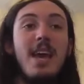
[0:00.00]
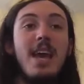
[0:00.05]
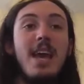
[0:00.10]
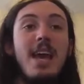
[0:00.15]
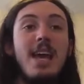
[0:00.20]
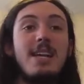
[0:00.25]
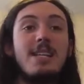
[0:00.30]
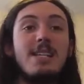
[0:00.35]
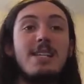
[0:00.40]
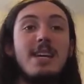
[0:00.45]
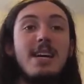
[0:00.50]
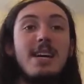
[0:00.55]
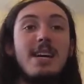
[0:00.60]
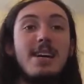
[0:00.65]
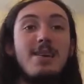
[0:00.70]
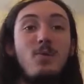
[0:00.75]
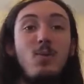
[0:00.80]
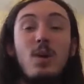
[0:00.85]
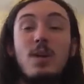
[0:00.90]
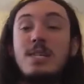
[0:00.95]

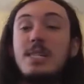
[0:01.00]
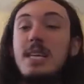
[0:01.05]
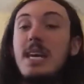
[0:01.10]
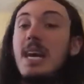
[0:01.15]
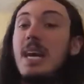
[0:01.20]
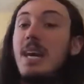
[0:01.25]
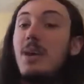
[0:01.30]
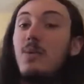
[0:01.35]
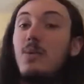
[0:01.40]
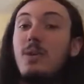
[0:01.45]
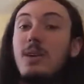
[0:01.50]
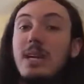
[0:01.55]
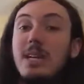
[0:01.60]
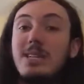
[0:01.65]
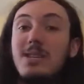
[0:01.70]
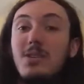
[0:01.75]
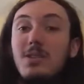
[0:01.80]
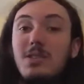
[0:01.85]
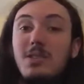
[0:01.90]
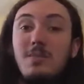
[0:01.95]
And one day we'll
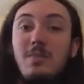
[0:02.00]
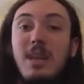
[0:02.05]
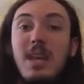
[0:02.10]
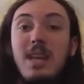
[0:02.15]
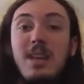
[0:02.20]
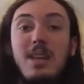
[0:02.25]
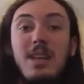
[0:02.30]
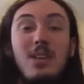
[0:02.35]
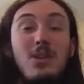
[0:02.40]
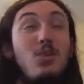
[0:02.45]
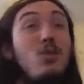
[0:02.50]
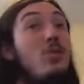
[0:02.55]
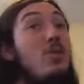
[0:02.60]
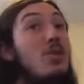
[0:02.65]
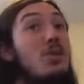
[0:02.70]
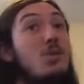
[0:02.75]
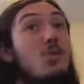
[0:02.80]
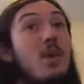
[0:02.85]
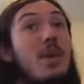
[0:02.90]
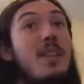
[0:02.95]
get to Ultimate Alien. Who
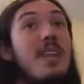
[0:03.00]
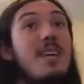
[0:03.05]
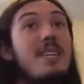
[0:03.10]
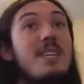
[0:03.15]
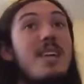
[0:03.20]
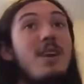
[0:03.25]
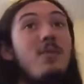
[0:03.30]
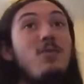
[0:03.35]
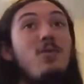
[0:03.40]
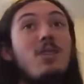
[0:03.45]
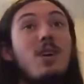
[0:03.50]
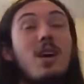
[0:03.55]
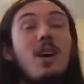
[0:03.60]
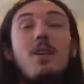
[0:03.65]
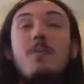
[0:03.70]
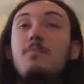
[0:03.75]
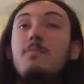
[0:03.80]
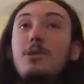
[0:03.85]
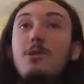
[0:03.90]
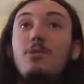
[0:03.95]
knows when that day will
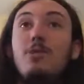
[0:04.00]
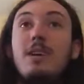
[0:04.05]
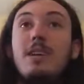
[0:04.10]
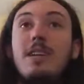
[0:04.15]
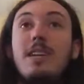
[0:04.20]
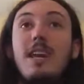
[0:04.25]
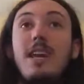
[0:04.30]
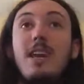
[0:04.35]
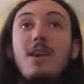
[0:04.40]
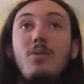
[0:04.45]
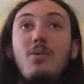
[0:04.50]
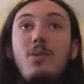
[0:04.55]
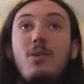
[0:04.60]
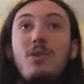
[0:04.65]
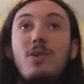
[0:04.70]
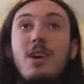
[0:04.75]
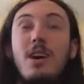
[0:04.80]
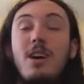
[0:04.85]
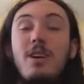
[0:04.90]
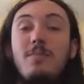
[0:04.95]
come, but one day it
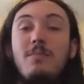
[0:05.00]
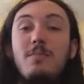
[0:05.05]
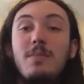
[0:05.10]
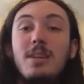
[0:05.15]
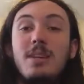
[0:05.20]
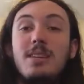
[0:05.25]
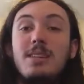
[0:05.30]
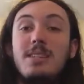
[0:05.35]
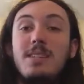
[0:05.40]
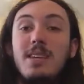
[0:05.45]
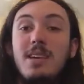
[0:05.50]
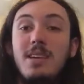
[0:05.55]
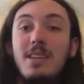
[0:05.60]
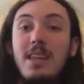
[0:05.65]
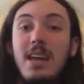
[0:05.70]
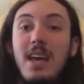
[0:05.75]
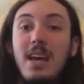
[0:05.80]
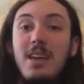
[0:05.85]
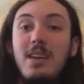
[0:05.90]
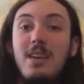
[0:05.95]
will come. But until
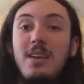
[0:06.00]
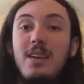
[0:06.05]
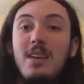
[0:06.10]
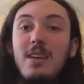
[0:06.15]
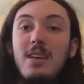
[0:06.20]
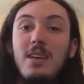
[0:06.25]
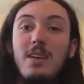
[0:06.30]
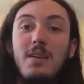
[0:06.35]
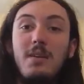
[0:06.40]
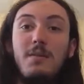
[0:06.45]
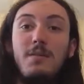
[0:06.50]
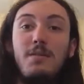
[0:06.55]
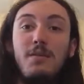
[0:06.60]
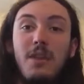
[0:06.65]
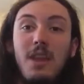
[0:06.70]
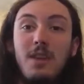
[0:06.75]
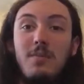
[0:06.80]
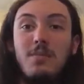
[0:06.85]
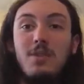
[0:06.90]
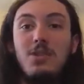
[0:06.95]
then,
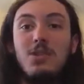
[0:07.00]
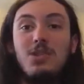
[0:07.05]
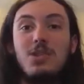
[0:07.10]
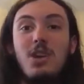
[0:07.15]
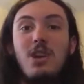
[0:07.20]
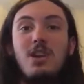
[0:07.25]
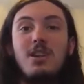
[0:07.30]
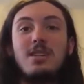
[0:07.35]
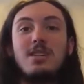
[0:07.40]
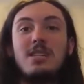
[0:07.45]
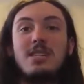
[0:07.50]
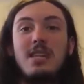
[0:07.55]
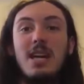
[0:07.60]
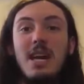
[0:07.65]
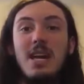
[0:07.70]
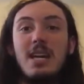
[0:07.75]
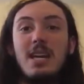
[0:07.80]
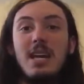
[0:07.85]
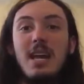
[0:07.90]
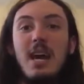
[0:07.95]
Flamin' Shark
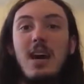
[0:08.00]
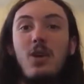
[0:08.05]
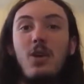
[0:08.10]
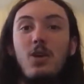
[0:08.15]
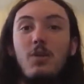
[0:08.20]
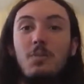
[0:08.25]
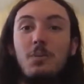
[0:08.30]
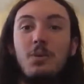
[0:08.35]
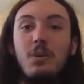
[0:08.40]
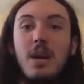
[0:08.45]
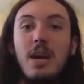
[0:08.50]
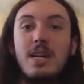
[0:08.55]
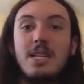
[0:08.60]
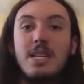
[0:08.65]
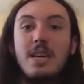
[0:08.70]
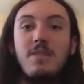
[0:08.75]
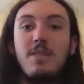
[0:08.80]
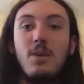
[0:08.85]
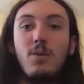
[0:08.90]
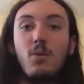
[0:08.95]
signing out. Hope you guys
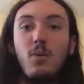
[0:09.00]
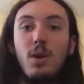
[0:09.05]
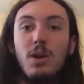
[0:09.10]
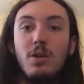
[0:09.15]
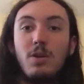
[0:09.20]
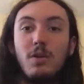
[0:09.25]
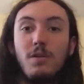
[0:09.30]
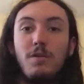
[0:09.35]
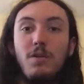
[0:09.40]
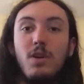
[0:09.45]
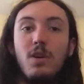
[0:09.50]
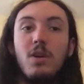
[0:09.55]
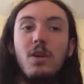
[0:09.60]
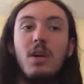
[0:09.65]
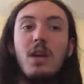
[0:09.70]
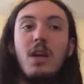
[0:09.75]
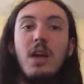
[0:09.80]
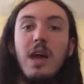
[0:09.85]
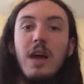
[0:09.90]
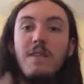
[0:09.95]
have a wonderful,
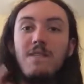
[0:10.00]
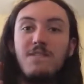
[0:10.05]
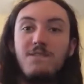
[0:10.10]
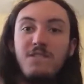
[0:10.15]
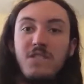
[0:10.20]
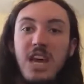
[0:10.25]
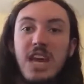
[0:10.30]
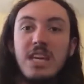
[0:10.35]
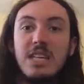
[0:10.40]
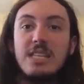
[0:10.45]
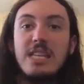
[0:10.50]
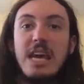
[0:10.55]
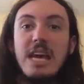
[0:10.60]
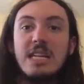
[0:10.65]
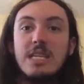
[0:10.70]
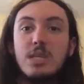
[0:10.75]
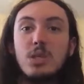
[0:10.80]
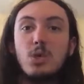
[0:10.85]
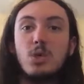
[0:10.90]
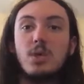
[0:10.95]

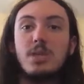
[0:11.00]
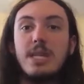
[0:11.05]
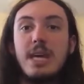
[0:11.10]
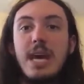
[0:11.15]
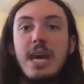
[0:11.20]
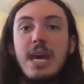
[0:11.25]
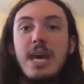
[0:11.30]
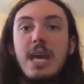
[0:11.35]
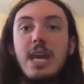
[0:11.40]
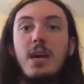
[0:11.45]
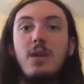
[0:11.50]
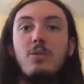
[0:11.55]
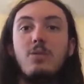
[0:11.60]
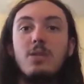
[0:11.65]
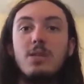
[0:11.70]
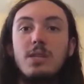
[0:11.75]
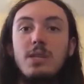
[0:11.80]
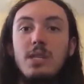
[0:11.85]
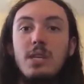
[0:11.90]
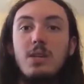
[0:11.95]
fantastical day, and I
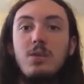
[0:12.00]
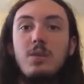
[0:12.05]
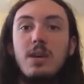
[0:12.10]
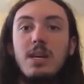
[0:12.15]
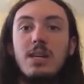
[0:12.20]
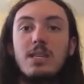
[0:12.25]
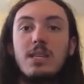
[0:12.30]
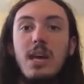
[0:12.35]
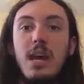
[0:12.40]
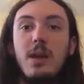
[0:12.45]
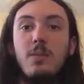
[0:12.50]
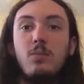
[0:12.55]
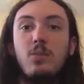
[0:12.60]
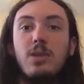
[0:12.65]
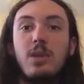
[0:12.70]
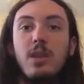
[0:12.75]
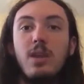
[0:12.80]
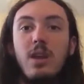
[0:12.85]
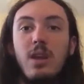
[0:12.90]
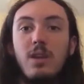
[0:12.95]
will see you next time
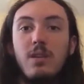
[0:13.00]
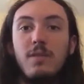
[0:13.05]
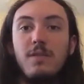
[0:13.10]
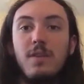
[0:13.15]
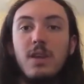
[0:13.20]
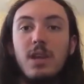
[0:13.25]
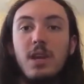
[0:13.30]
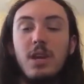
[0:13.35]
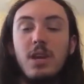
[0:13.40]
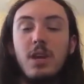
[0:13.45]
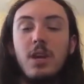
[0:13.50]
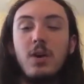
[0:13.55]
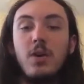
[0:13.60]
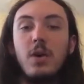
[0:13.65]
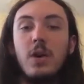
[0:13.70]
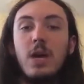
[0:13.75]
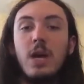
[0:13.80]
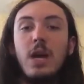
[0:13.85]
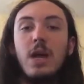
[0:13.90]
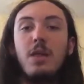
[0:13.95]
with another
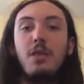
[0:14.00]
video.